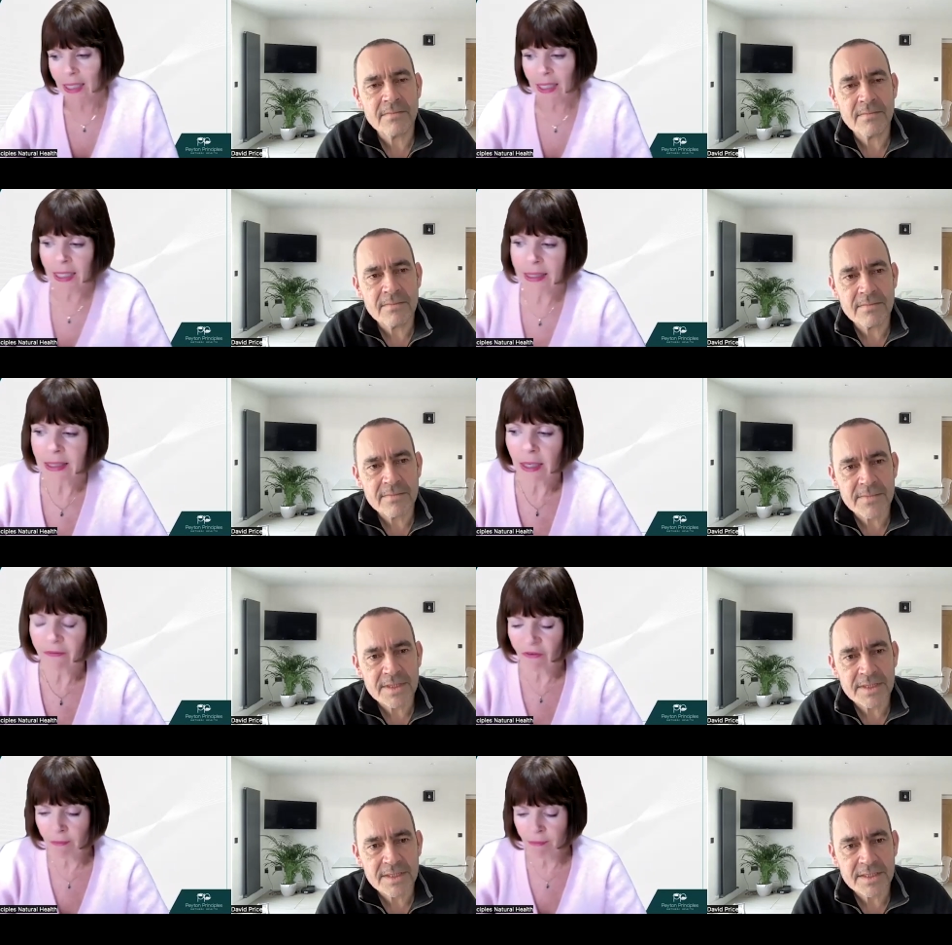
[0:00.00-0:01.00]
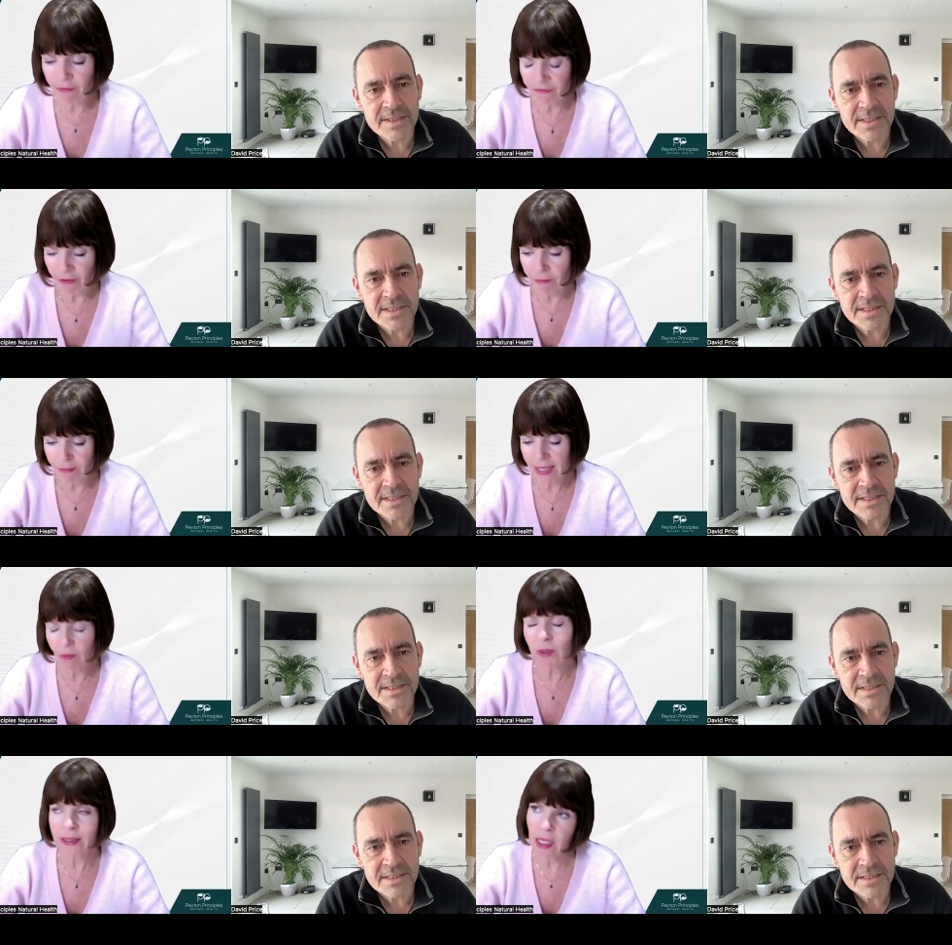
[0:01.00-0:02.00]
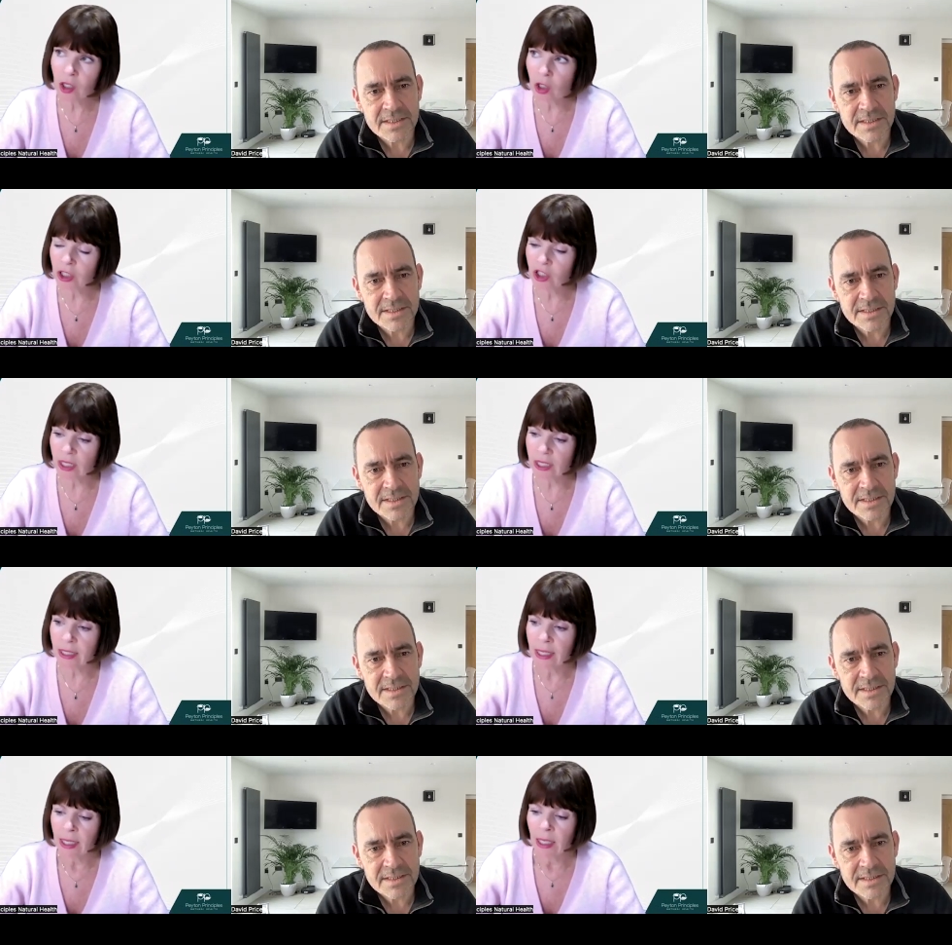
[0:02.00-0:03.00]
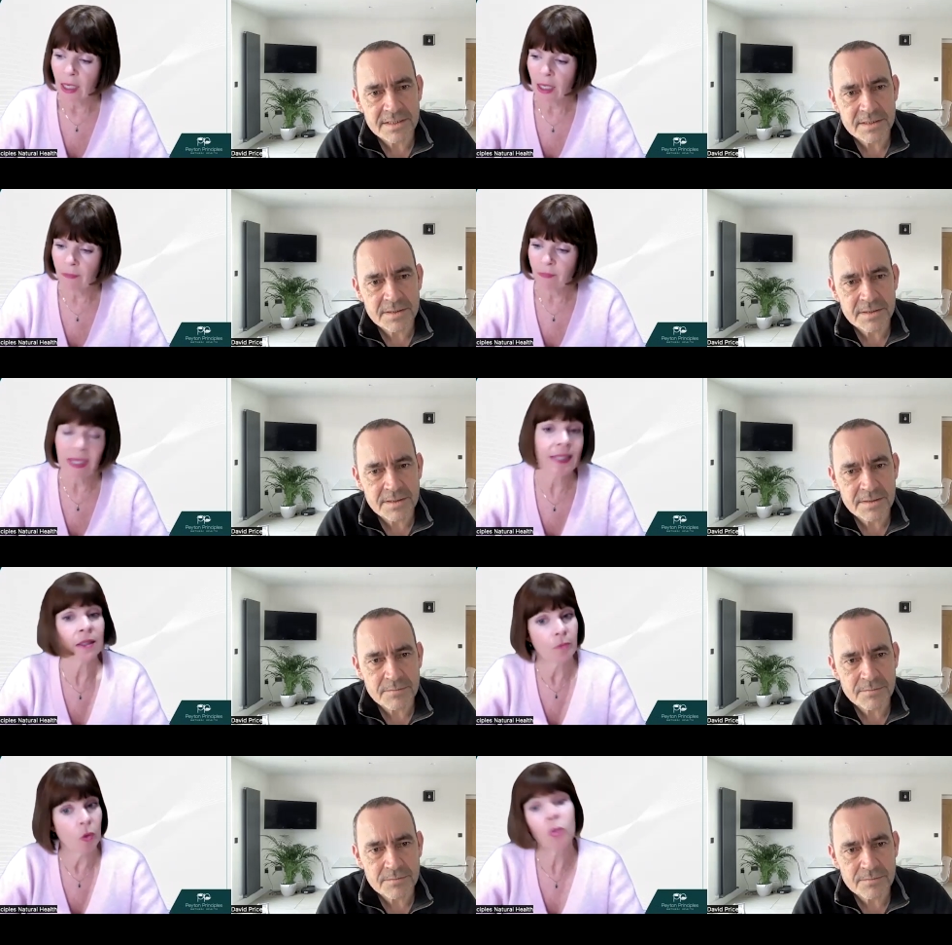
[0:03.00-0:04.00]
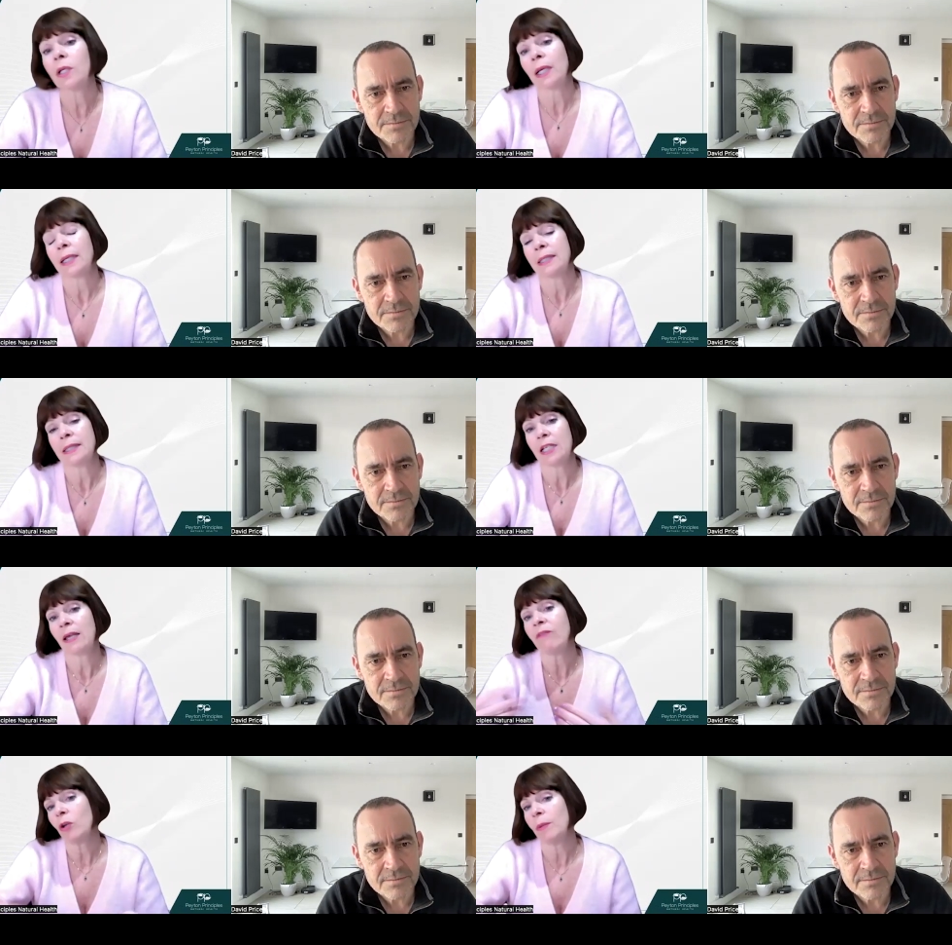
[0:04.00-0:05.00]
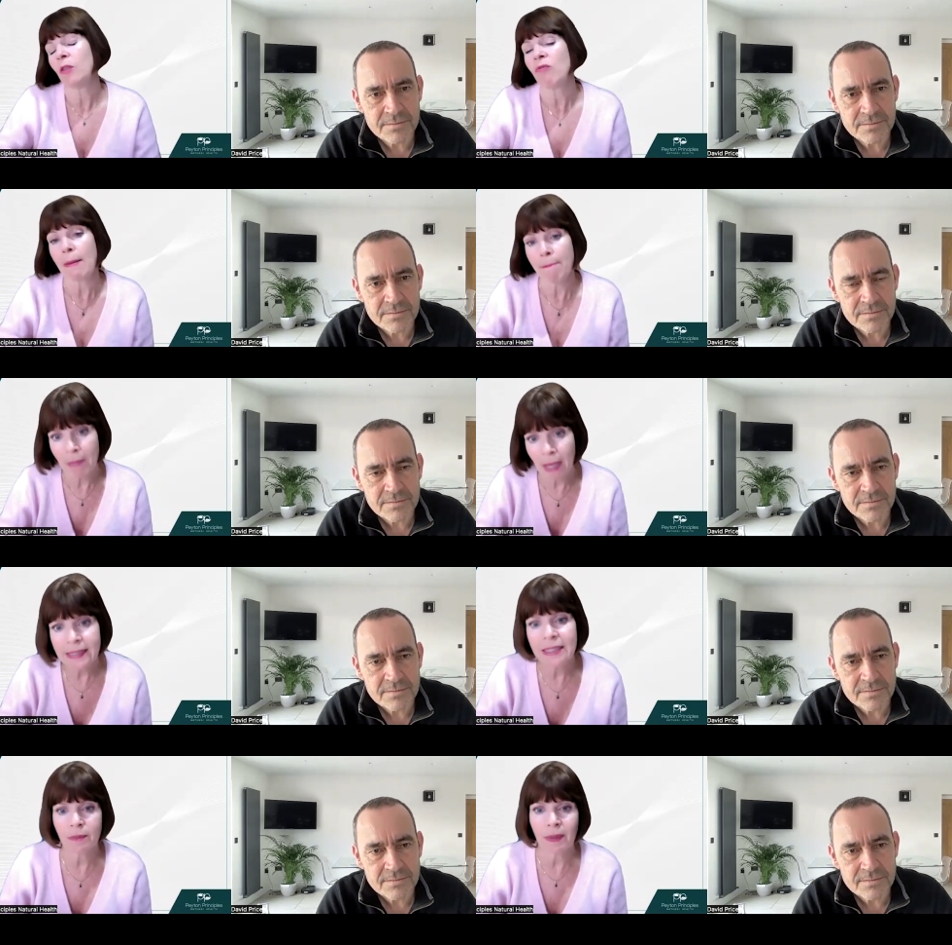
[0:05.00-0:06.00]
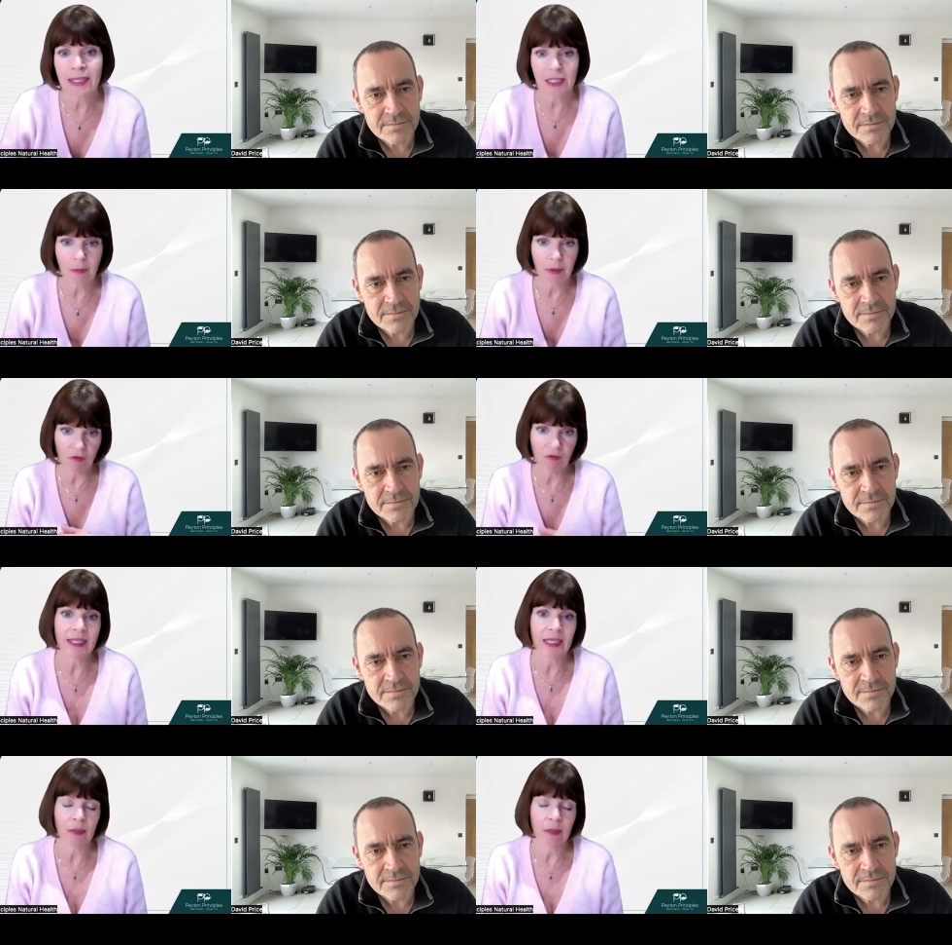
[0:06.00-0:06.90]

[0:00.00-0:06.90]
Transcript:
Speaker 1: it's for, for me, well, psychology um, is important. Like I said, they've got to be in the right mind space to be ready